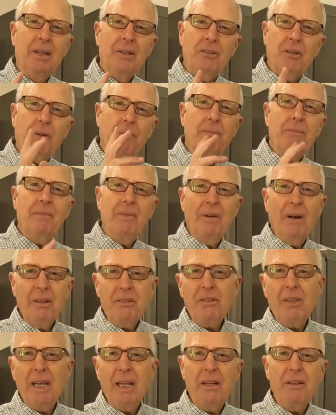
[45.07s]
So
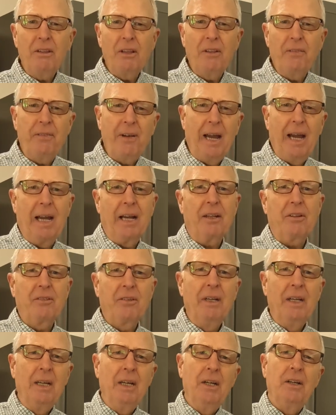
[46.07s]
let's get into the facts.